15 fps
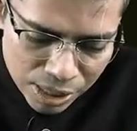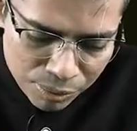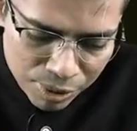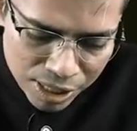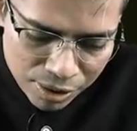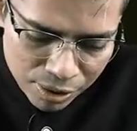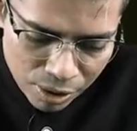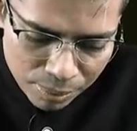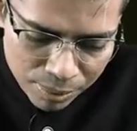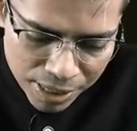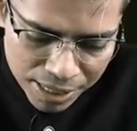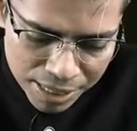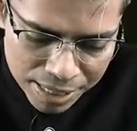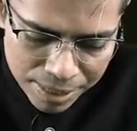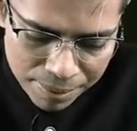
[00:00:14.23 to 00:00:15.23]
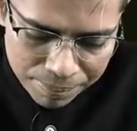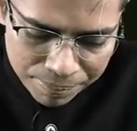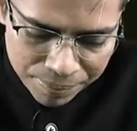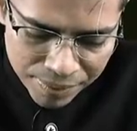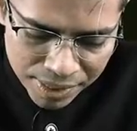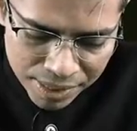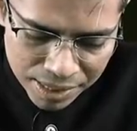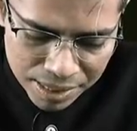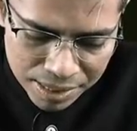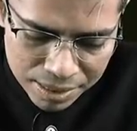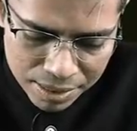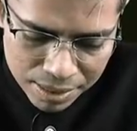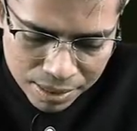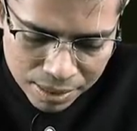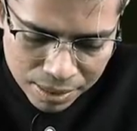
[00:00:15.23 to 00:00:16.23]
unit of kidney
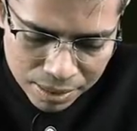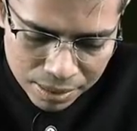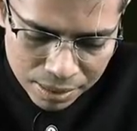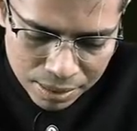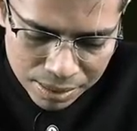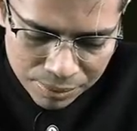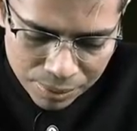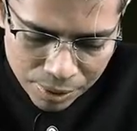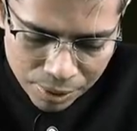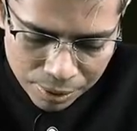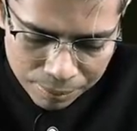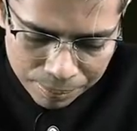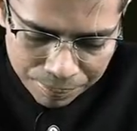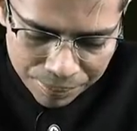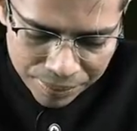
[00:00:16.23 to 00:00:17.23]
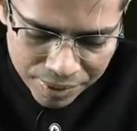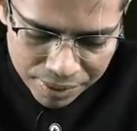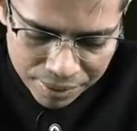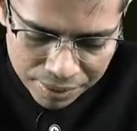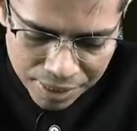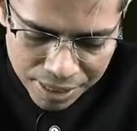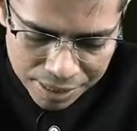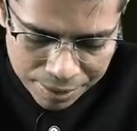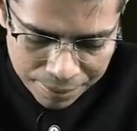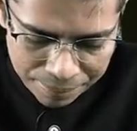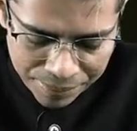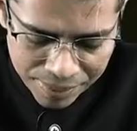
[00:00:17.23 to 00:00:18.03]
is nephron, right?